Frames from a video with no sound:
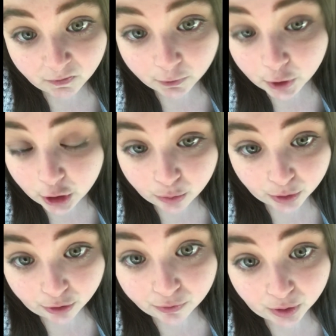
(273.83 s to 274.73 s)
for you
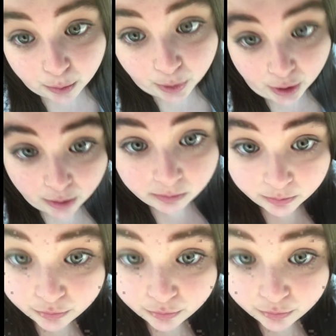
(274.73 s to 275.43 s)
and your family.